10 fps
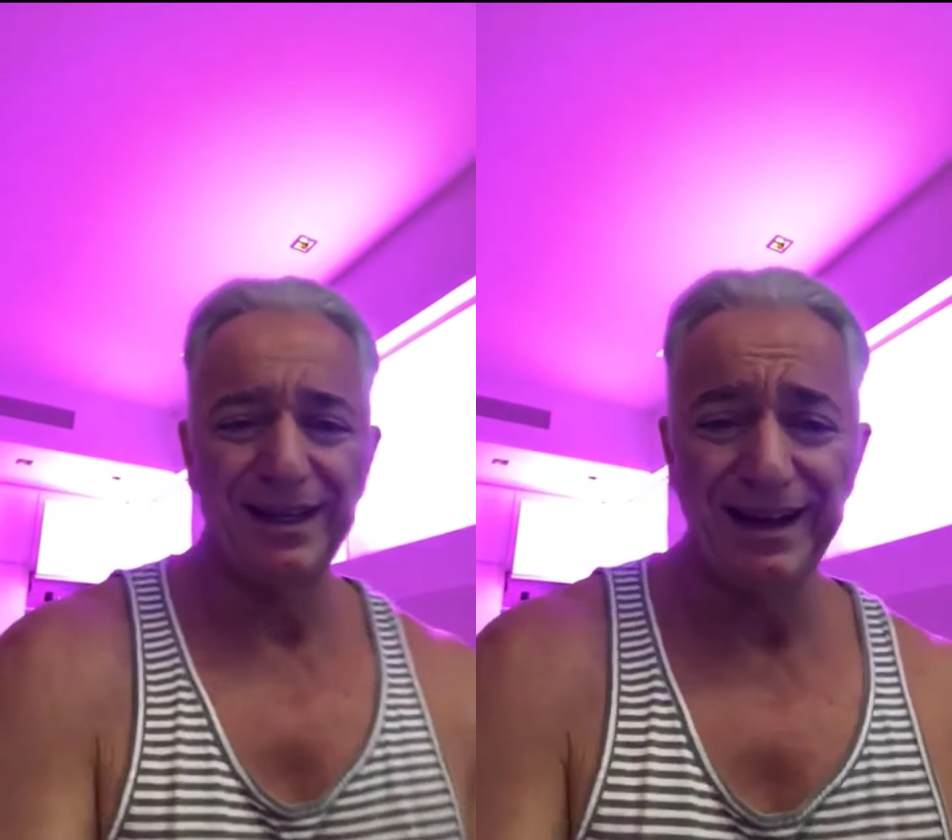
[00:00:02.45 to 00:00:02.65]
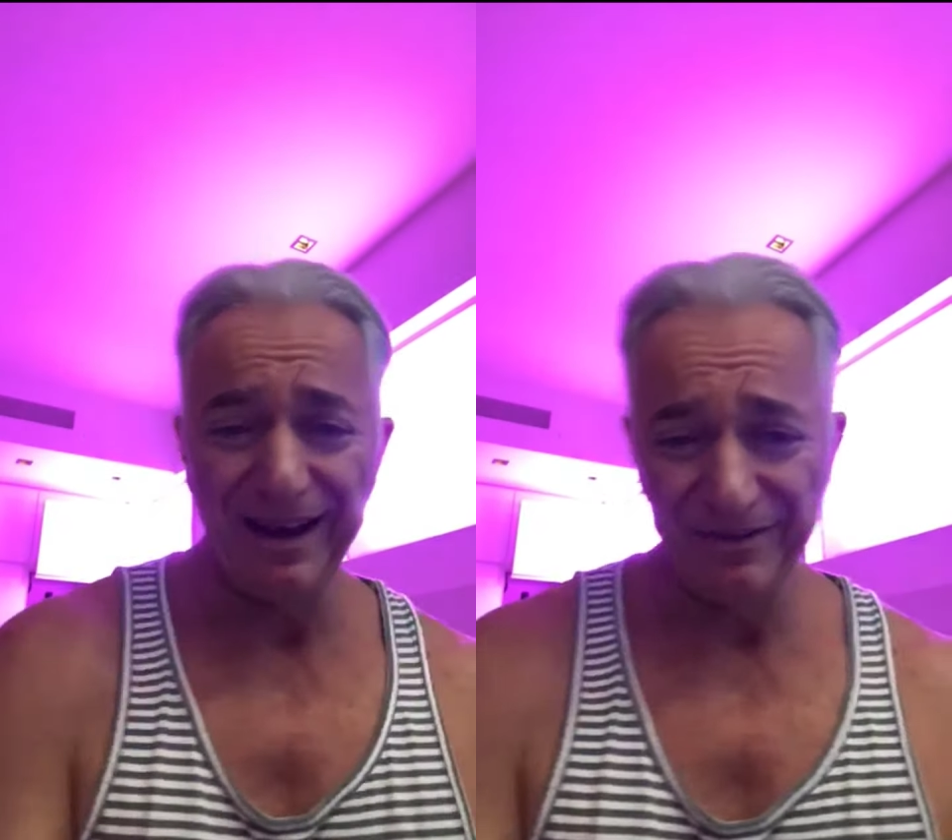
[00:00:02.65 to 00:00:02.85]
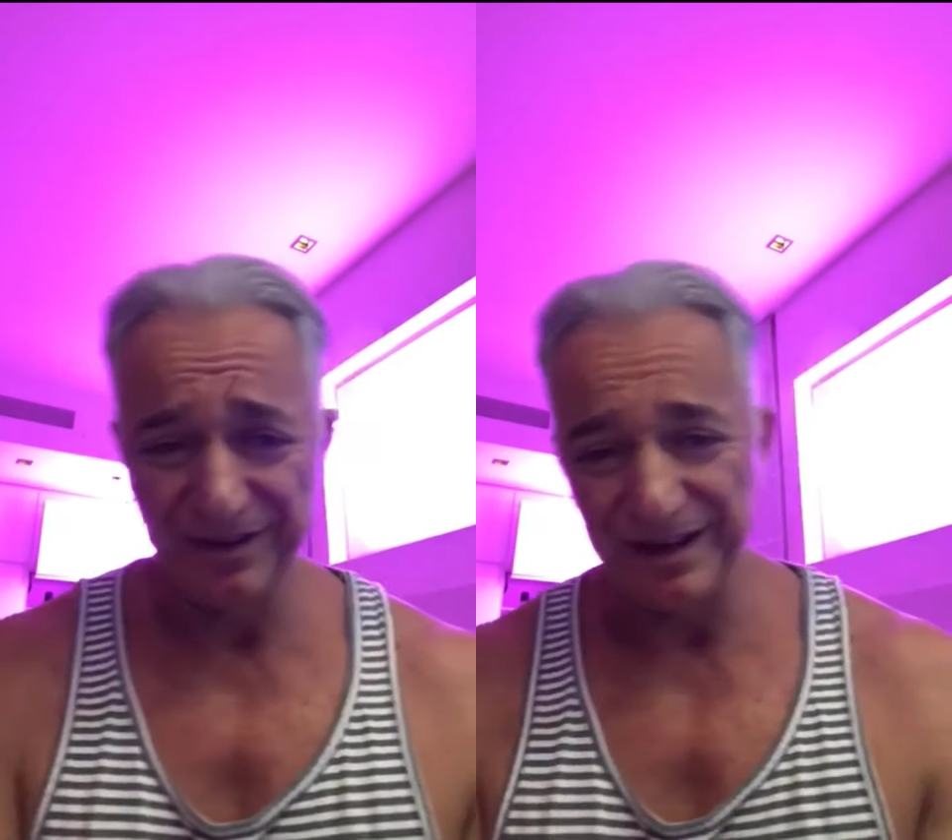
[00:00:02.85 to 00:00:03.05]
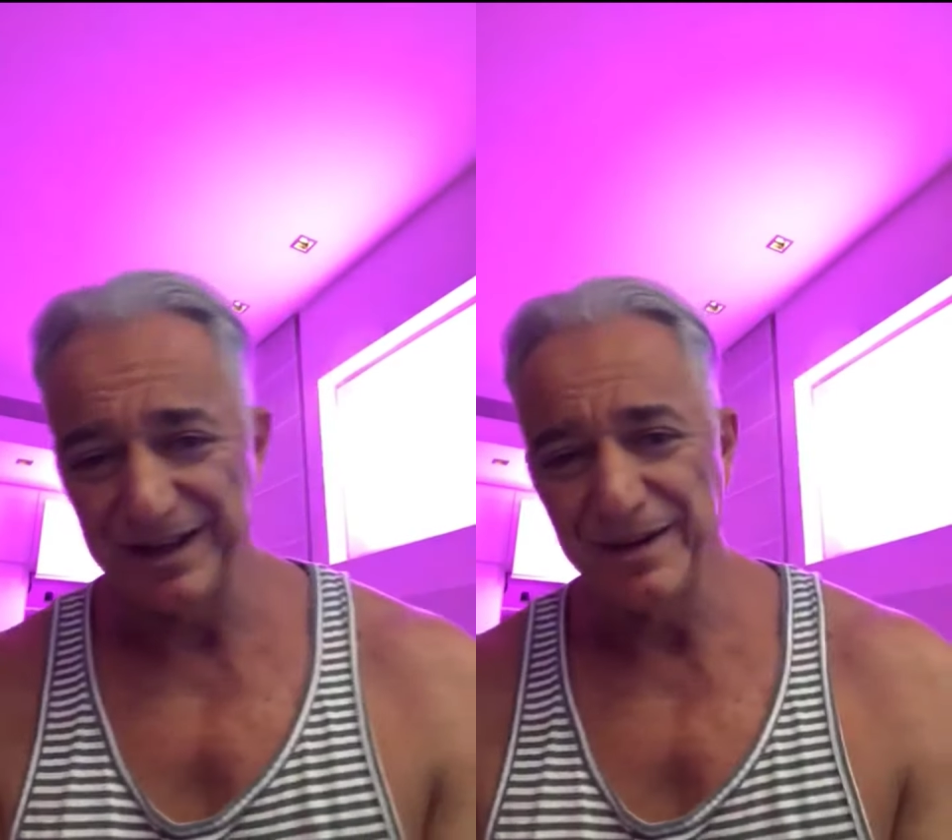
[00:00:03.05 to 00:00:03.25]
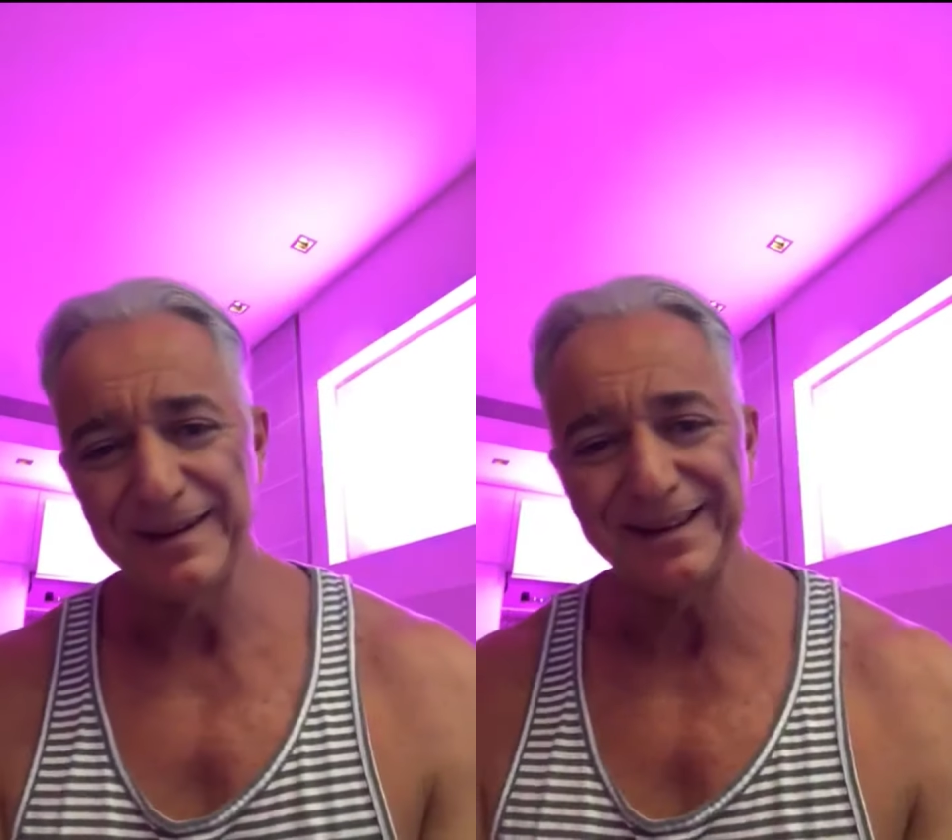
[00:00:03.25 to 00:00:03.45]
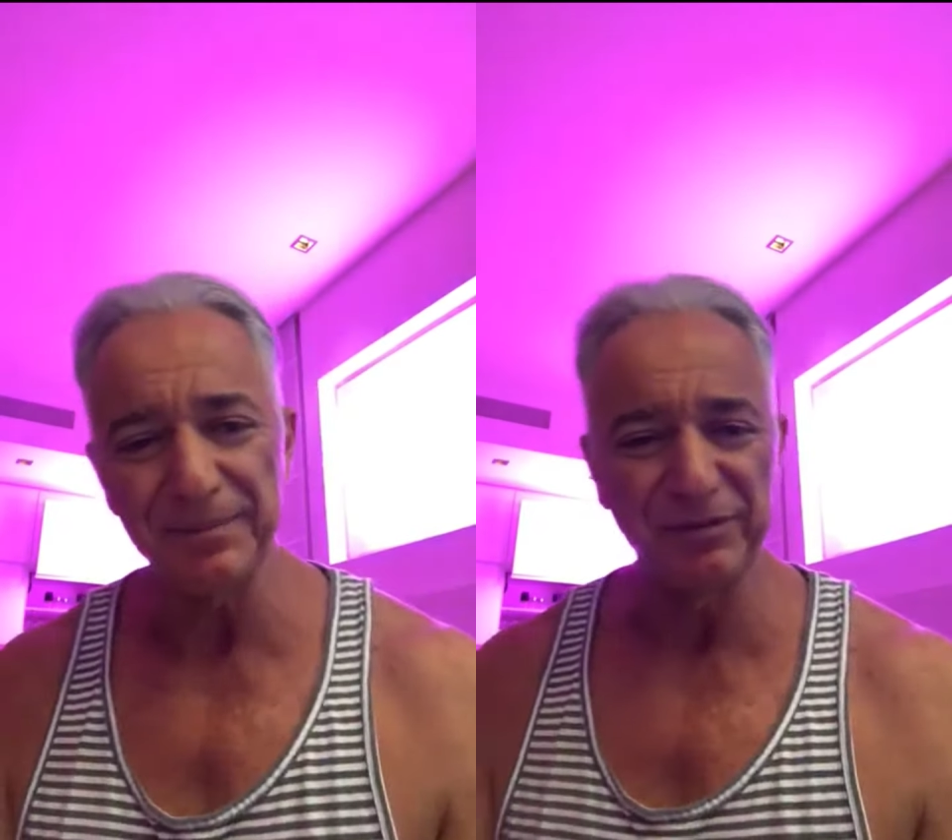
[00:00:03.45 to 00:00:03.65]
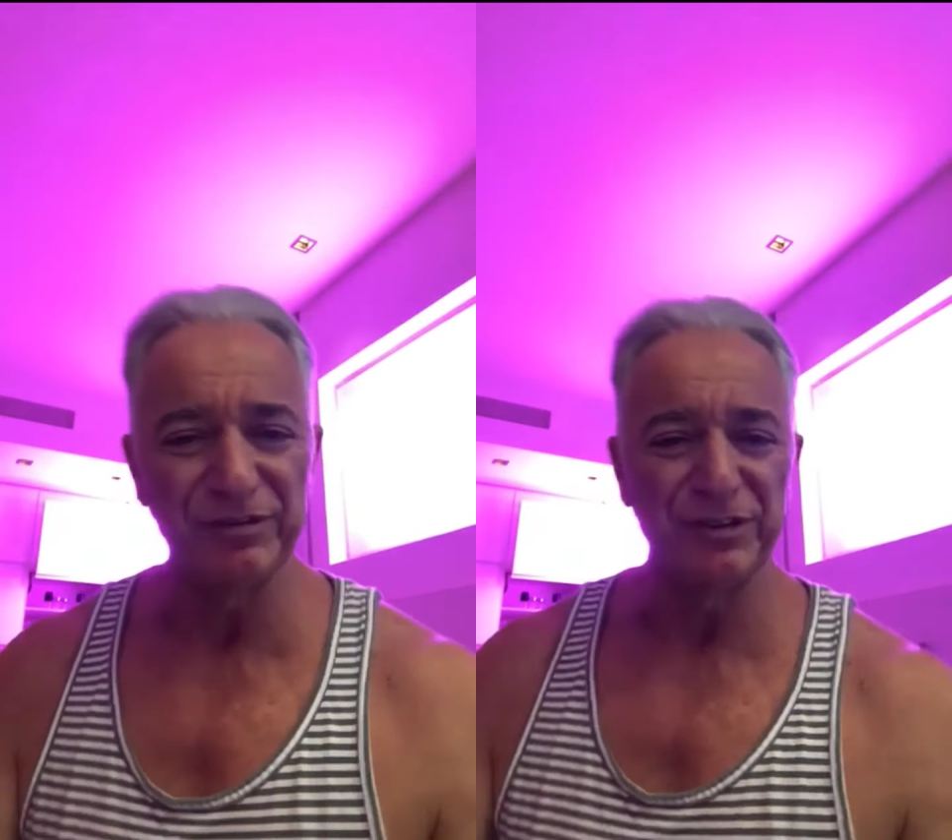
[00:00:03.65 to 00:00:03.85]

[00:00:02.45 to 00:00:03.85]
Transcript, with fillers: and I have a tip